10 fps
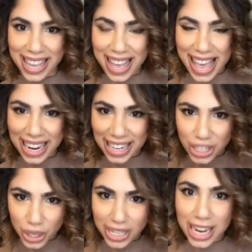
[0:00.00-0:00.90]
And in
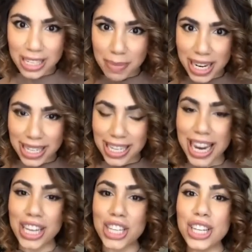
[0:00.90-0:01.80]
today's
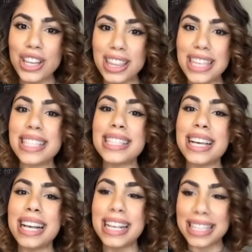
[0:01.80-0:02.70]
meditation, this is
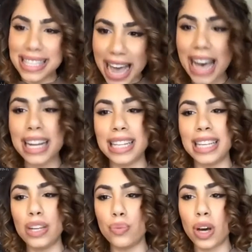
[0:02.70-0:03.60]
exactly
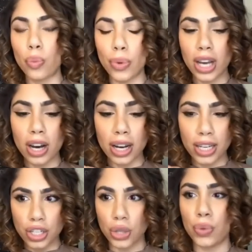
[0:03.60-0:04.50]
what we're gonna
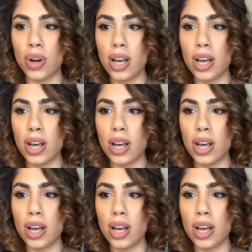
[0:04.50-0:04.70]
do.